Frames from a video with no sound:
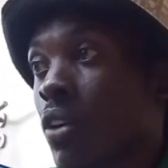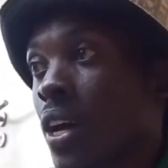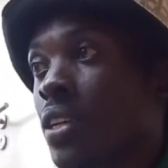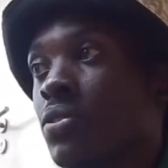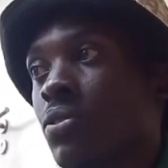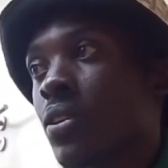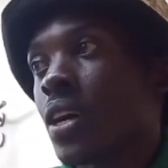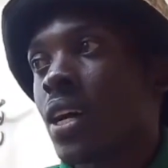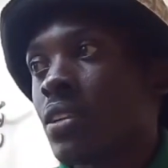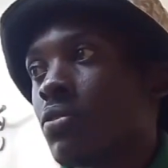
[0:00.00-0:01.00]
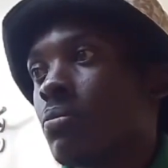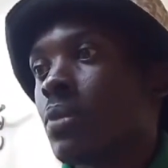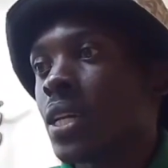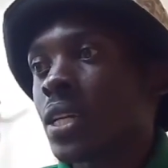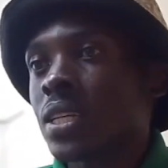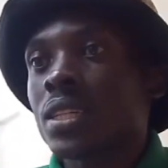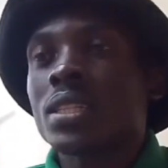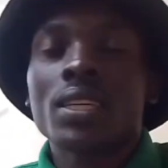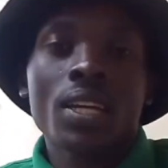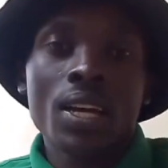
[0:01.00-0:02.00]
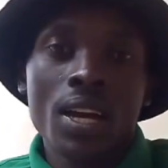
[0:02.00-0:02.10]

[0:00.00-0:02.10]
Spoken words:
try so hard to make it